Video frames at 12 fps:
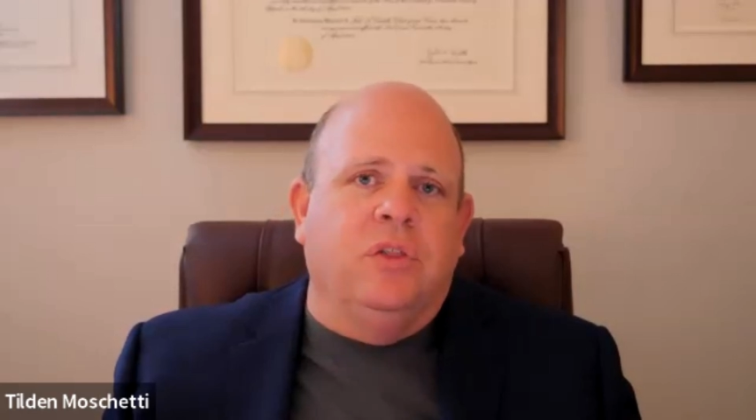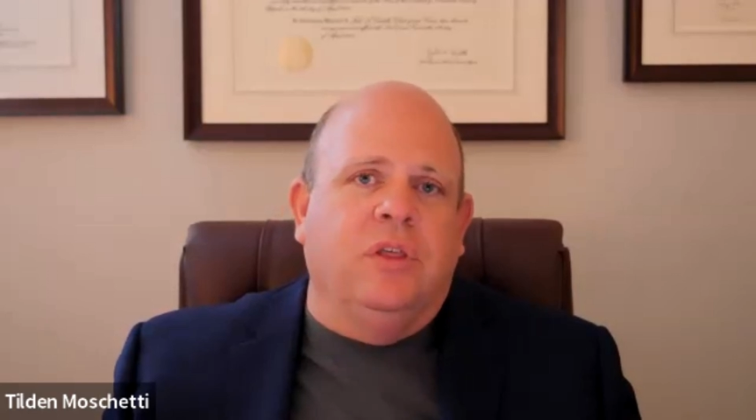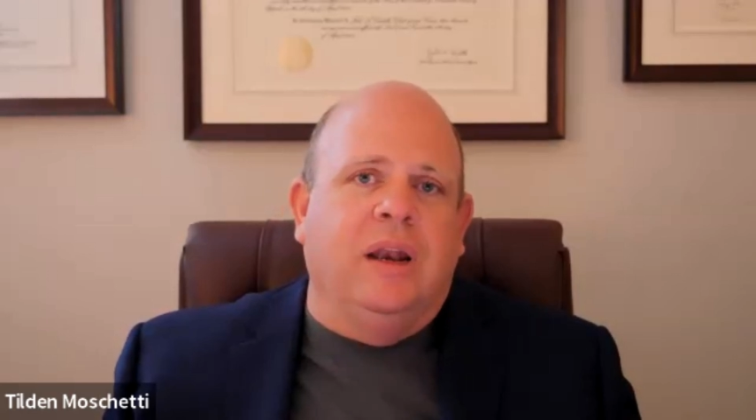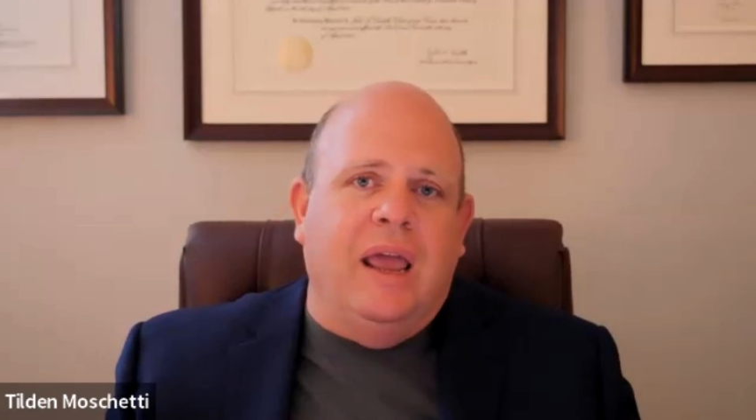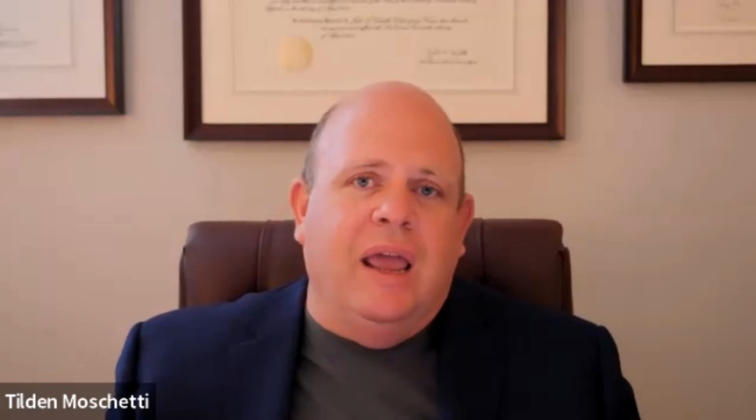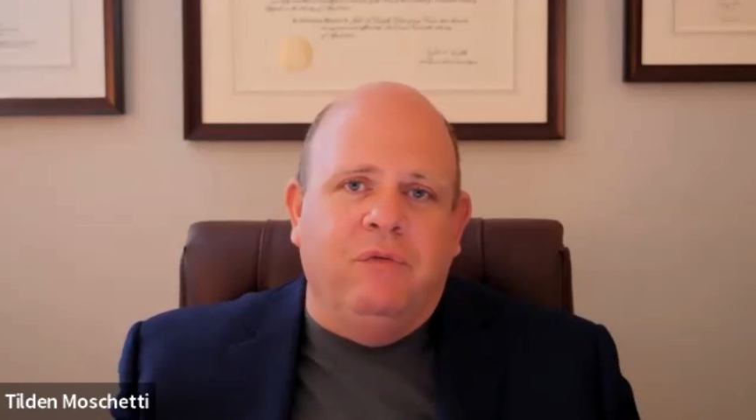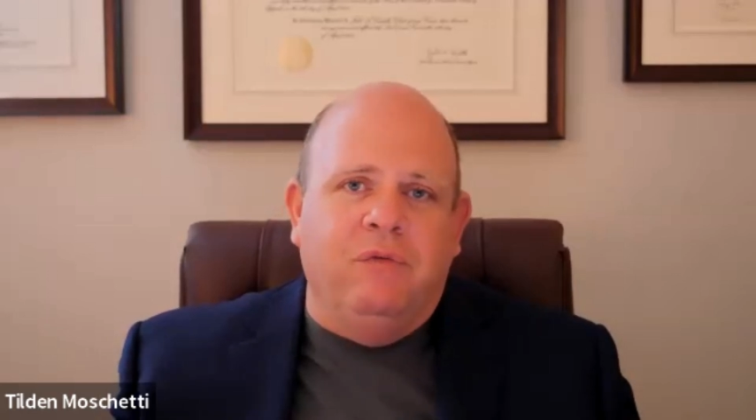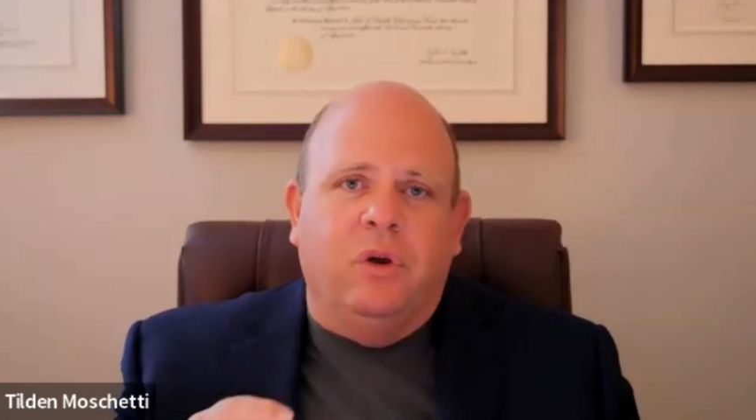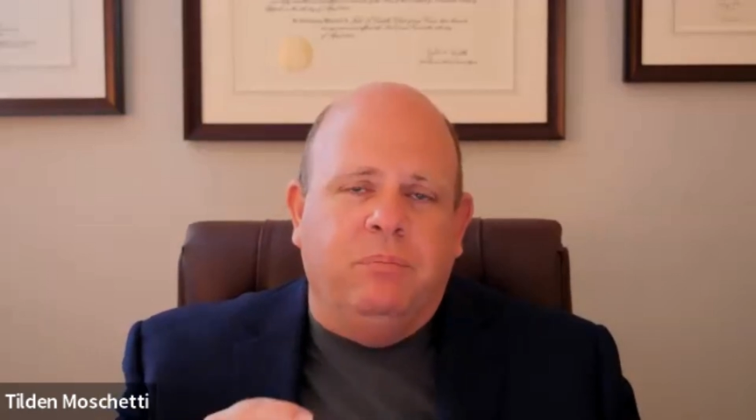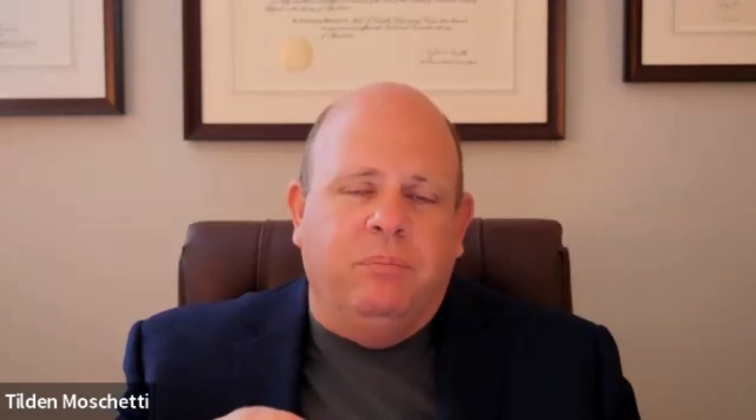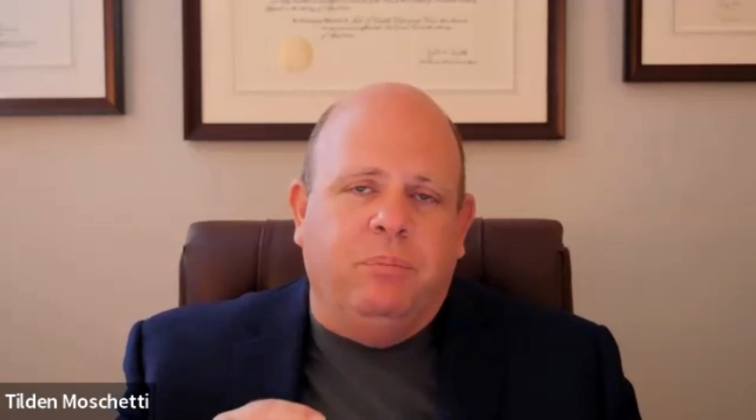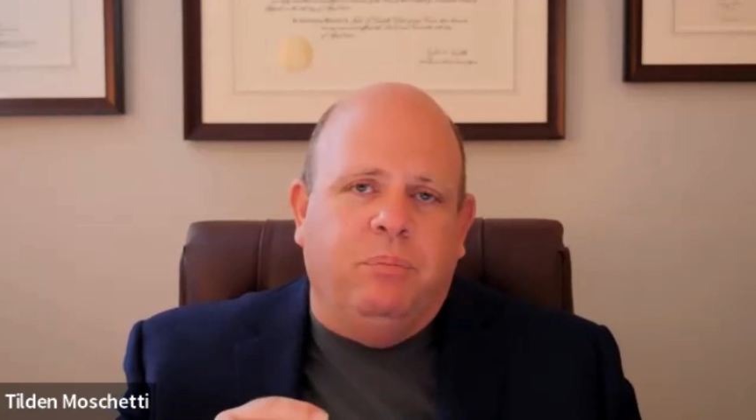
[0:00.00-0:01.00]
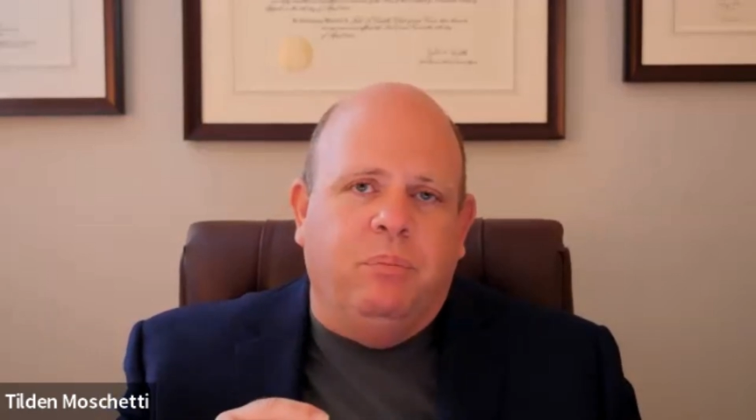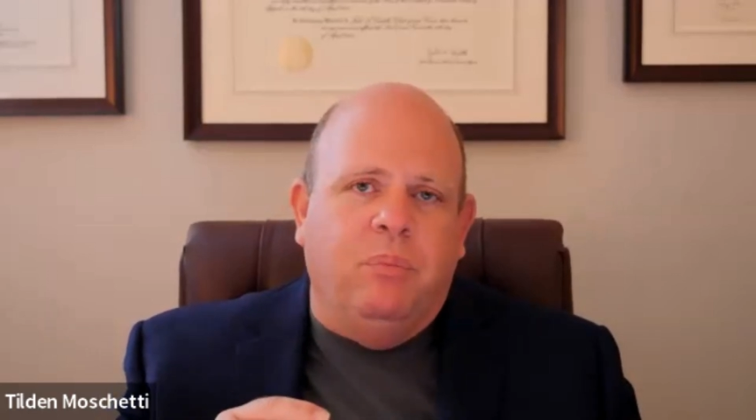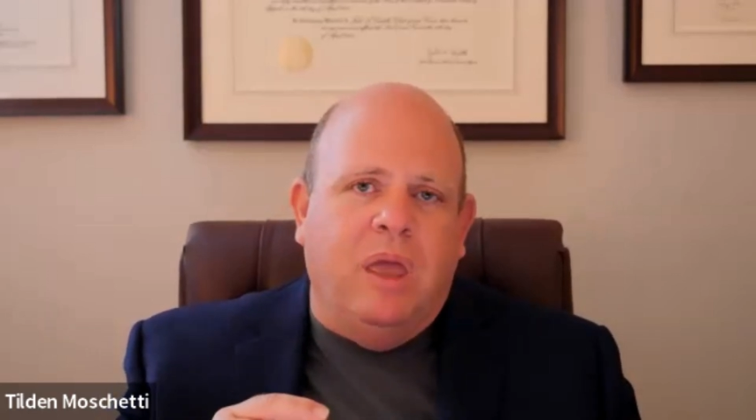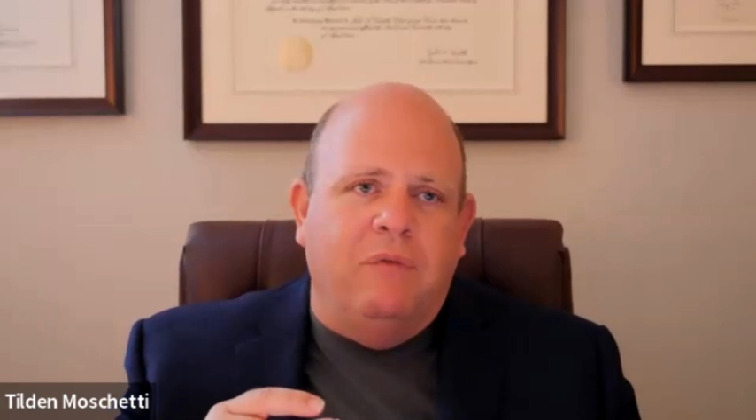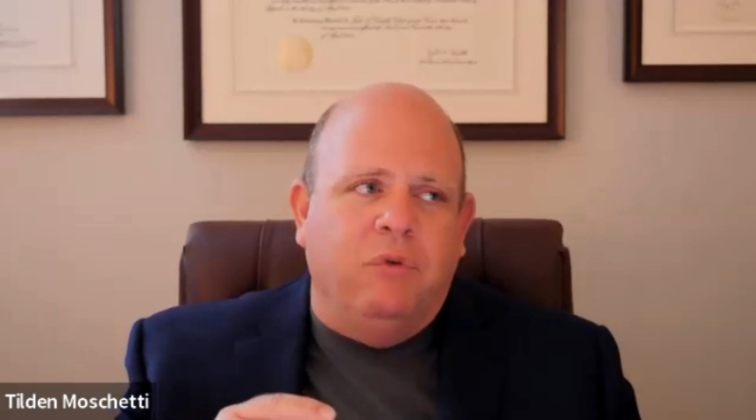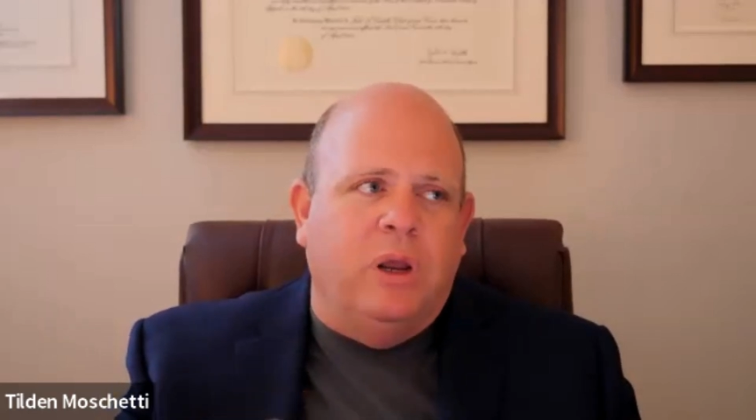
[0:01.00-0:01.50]
that
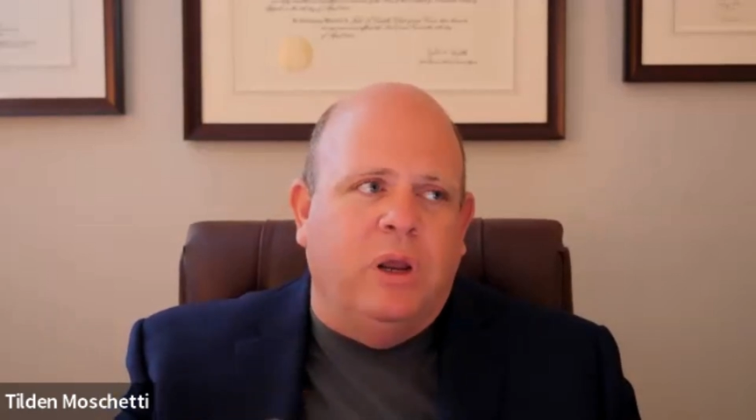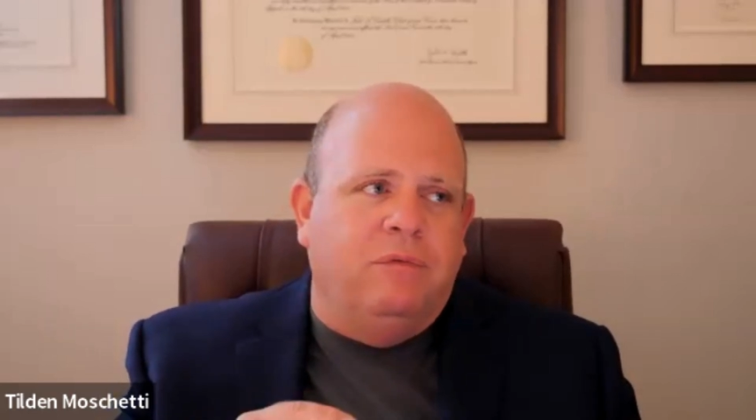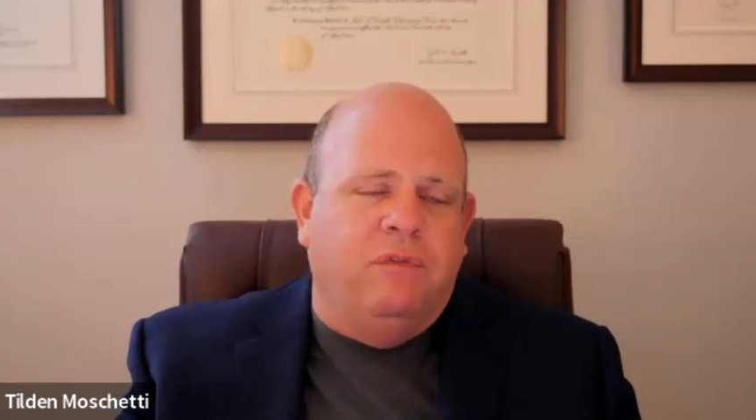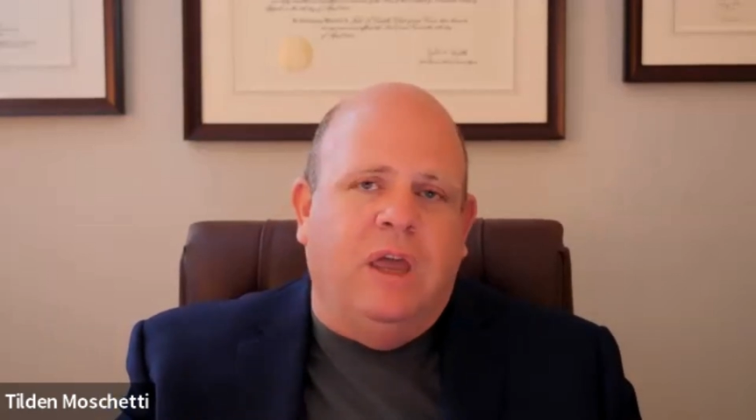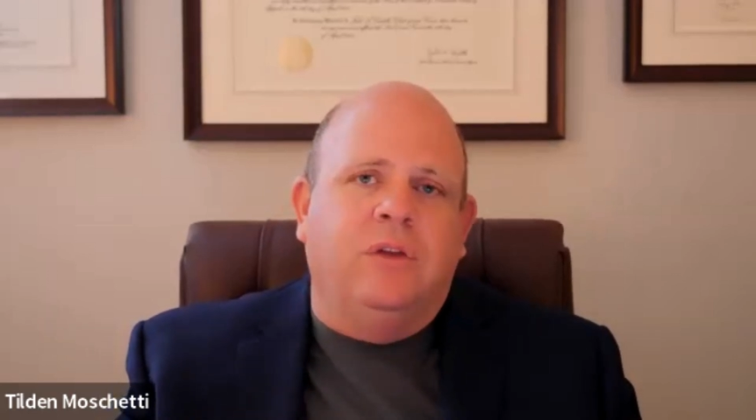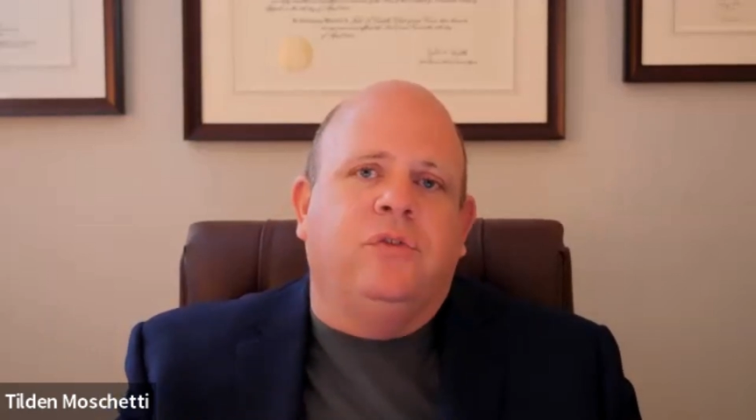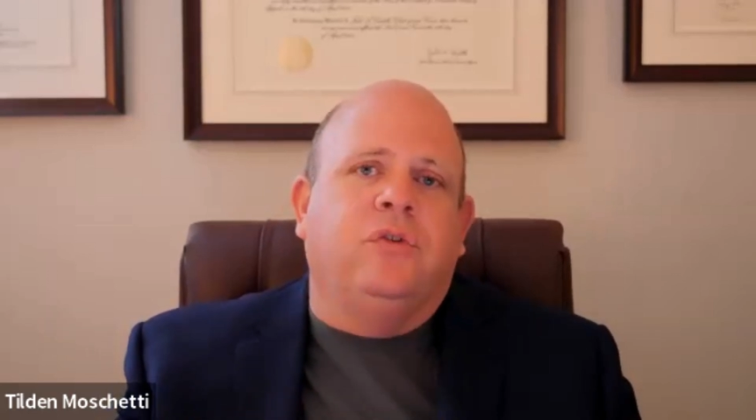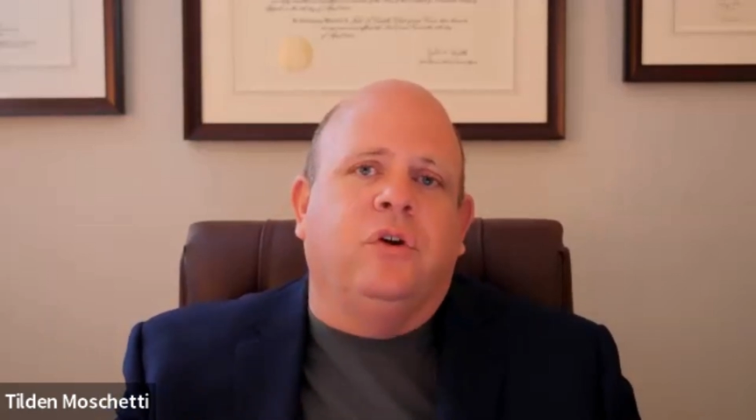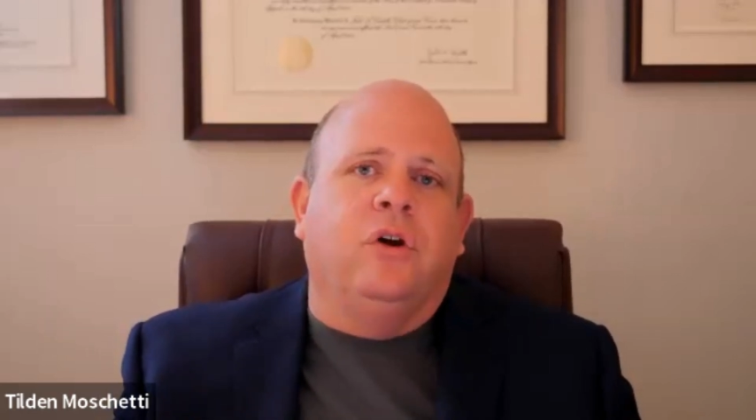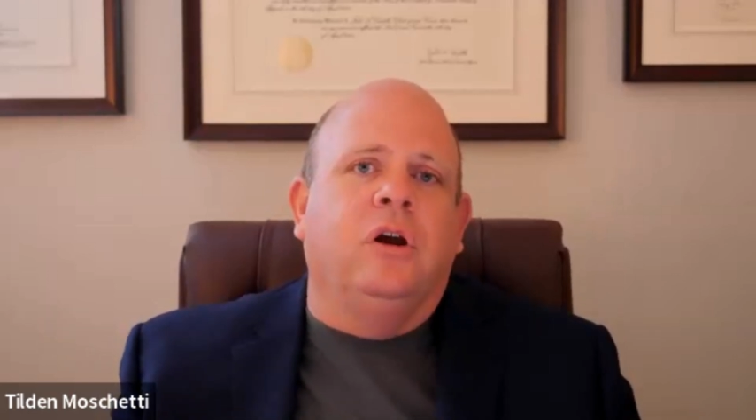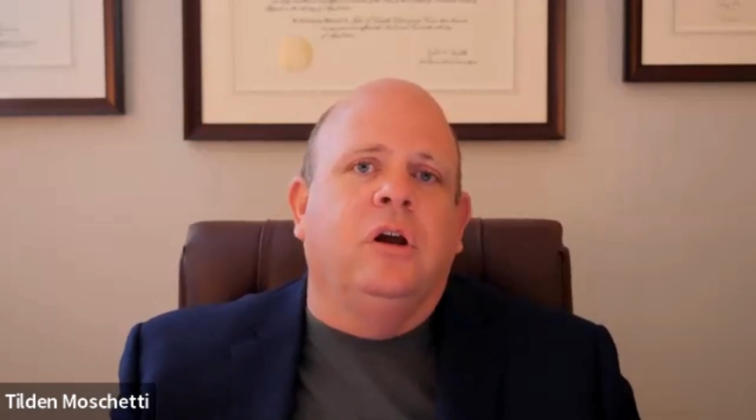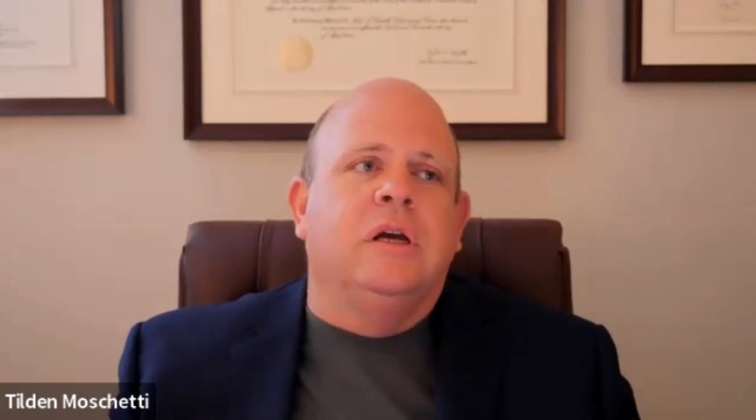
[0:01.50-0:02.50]
every investor